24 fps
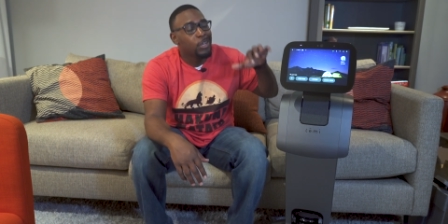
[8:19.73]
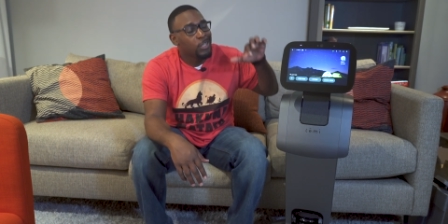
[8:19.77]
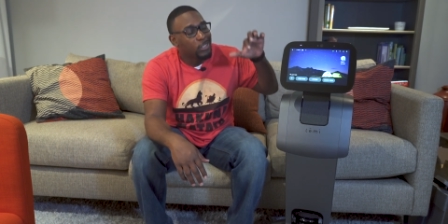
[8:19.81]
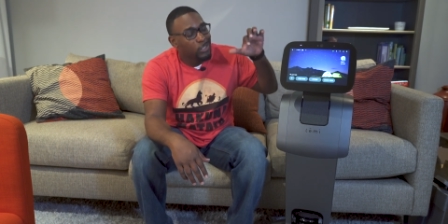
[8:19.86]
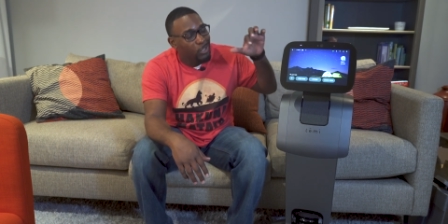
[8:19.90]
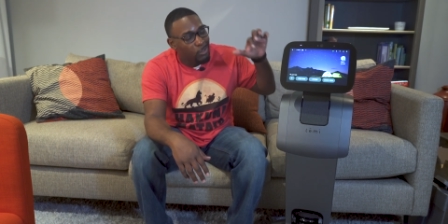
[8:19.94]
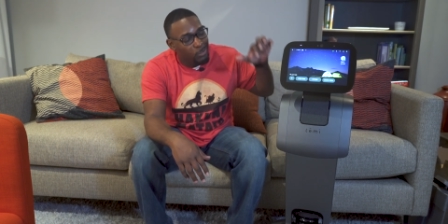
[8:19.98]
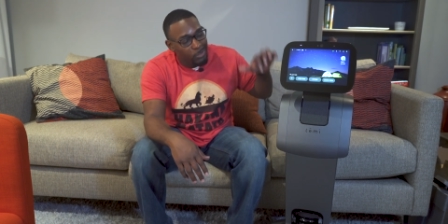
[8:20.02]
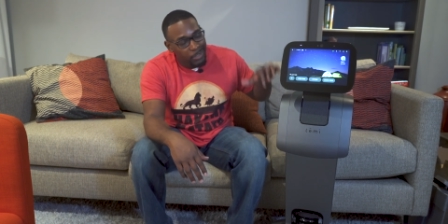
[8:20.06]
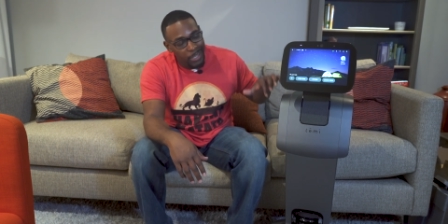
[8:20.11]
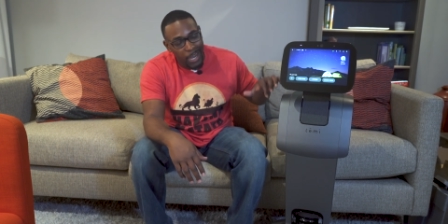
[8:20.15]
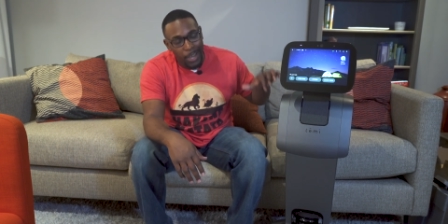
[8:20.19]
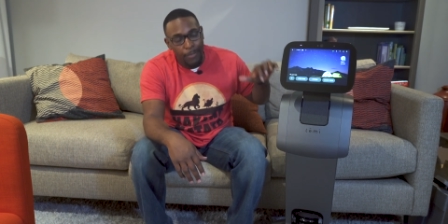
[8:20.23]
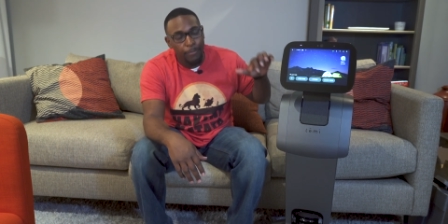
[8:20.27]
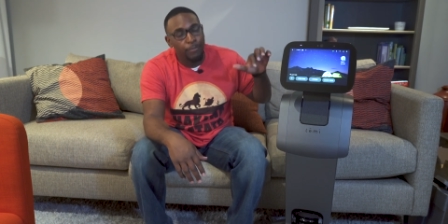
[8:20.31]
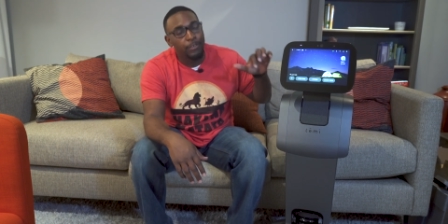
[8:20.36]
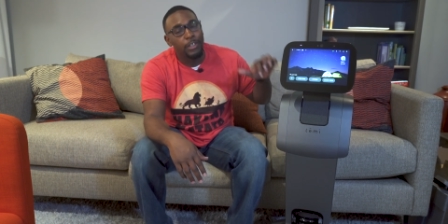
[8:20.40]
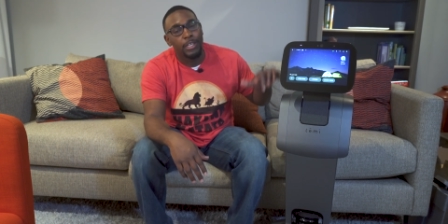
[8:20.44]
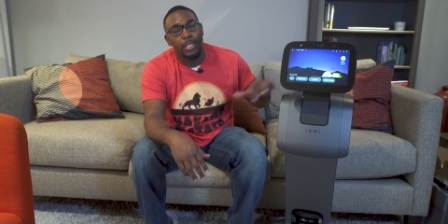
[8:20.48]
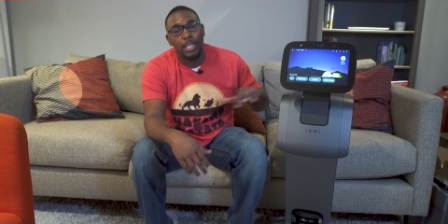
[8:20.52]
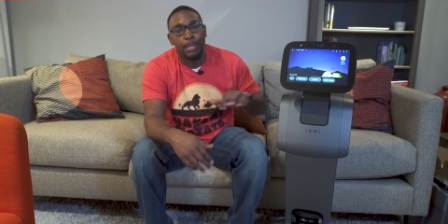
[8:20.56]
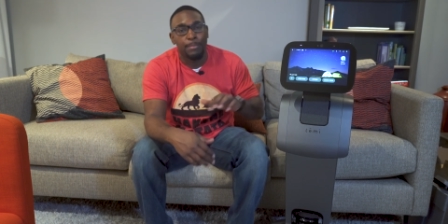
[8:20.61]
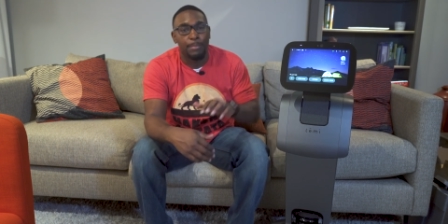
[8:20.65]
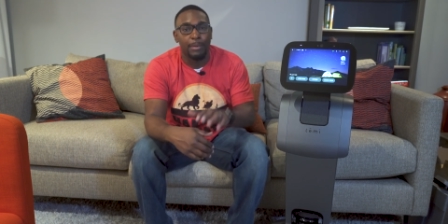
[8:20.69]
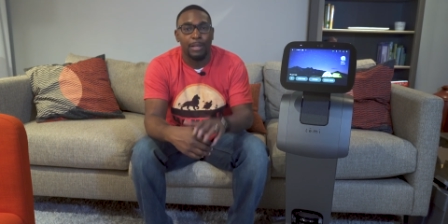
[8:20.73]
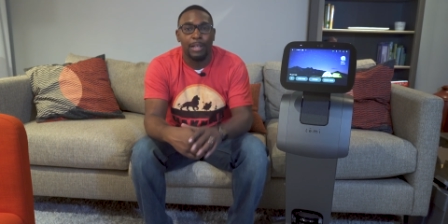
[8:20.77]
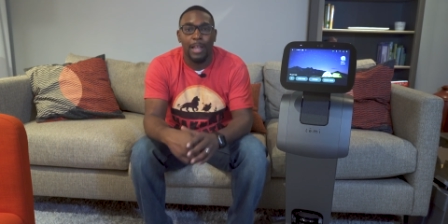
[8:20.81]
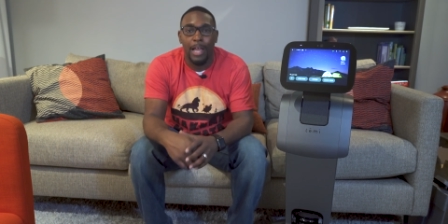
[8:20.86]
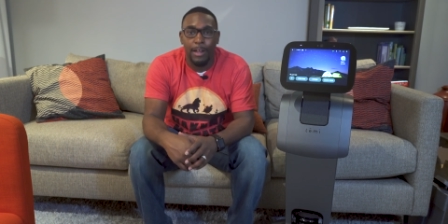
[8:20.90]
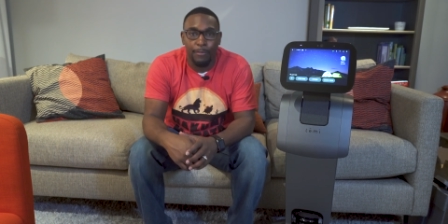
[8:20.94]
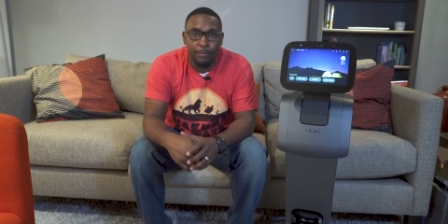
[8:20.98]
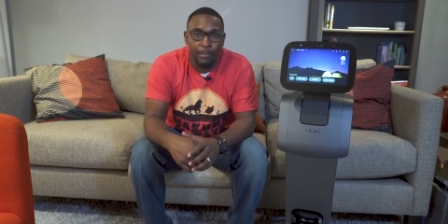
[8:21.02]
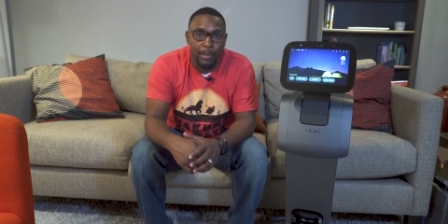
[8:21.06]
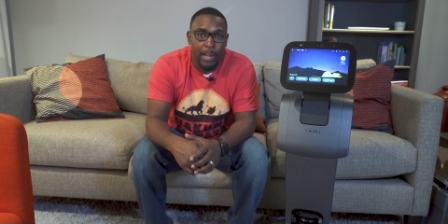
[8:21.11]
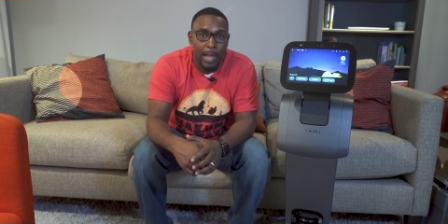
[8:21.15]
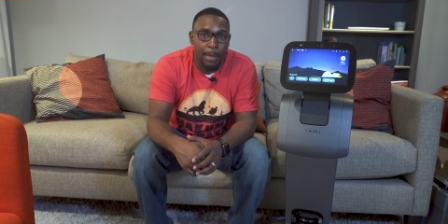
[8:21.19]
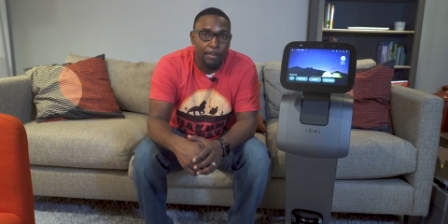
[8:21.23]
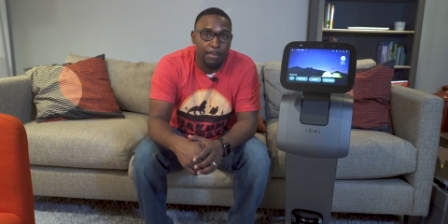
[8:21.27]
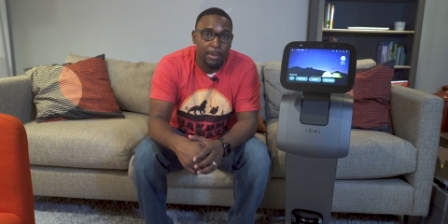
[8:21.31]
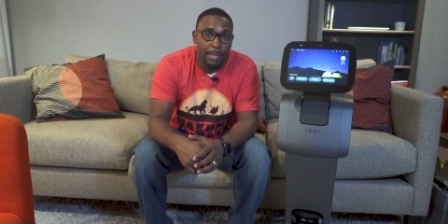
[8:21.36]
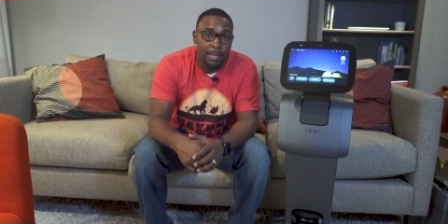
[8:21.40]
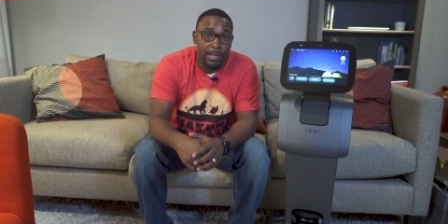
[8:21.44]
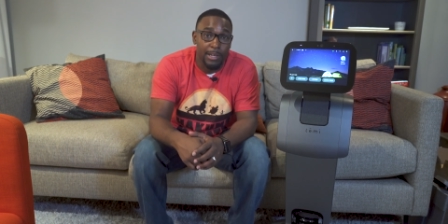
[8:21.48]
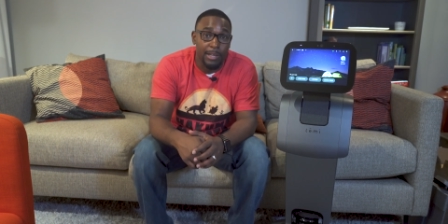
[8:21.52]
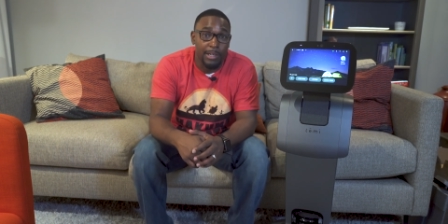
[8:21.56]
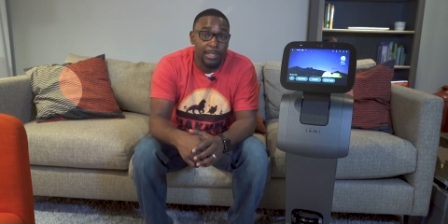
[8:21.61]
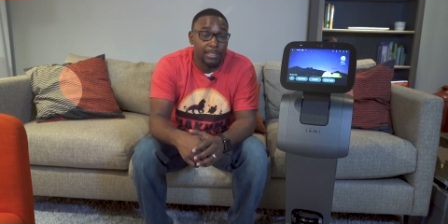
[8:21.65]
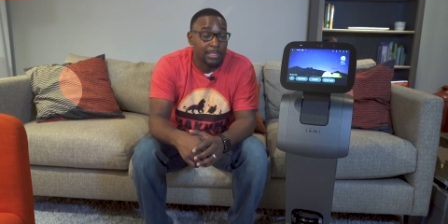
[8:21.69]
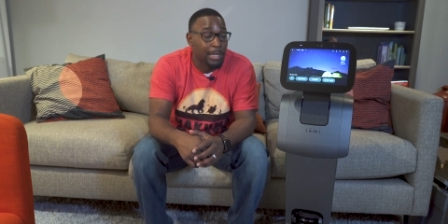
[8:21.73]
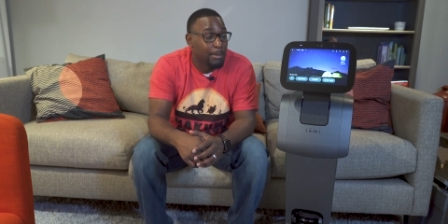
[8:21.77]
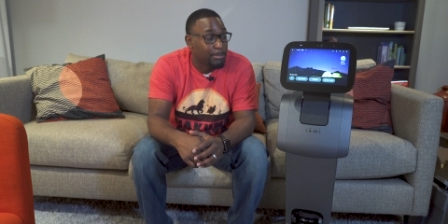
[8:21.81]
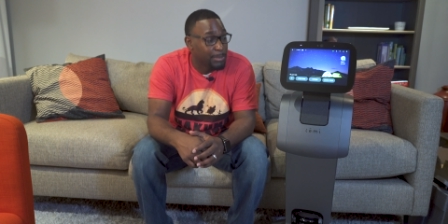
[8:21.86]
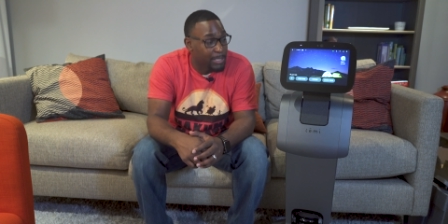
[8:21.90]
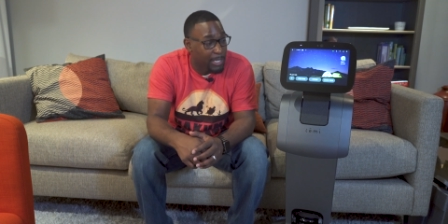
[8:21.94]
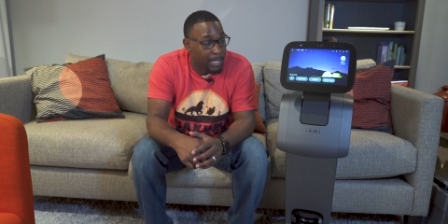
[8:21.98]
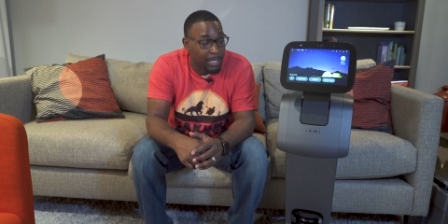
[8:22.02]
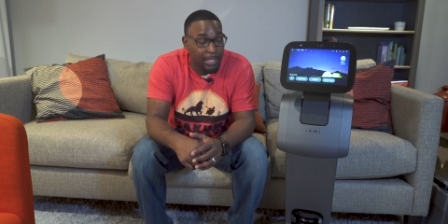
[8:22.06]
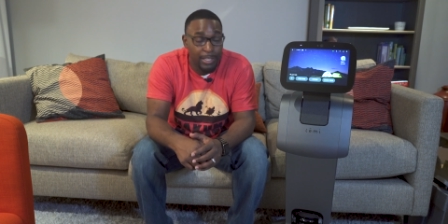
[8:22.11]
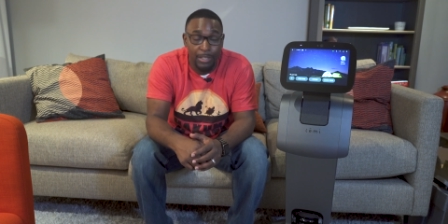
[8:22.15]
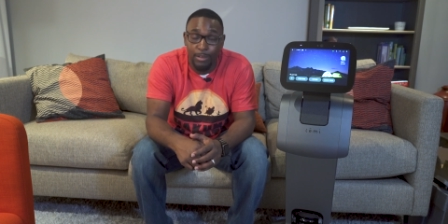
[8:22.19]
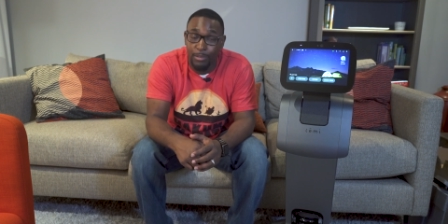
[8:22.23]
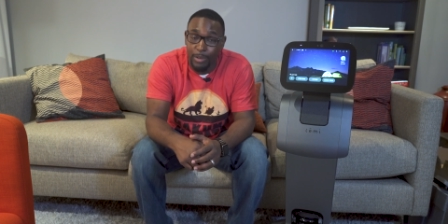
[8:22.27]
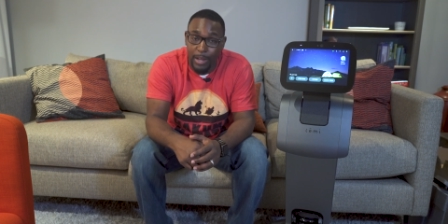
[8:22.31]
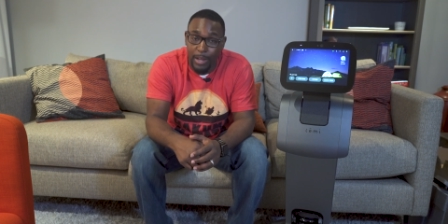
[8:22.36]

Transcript: so definitely keep it locked for that, because I'm telling you